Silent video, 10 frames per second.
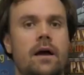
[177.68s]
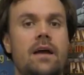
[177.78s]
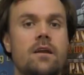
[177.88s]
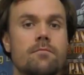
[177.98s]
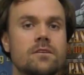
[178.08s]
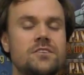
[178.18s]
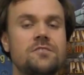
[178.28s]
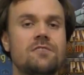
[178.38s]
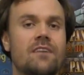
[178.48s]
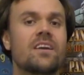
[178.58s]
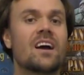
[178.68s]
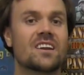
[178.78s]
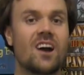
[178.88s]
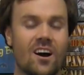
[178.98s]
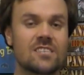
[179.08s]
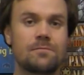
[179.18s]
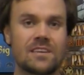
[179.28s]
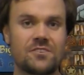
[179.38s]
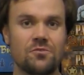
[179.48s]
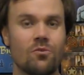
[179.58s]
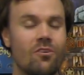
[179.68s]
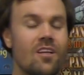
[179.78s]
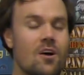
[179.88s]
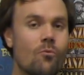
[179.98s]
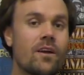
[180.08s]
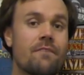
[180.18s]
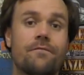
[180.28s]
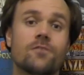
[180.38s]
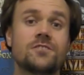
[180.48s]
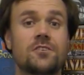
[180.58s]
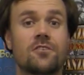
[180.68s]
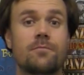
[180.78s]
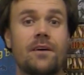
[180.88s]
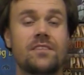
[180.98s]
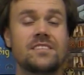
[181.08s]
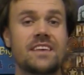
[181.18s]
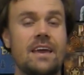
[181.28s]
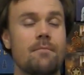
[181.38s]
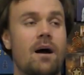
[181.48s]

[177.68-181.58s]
Uh, number two, I've got Cosmic Duel. When I first heard about this game,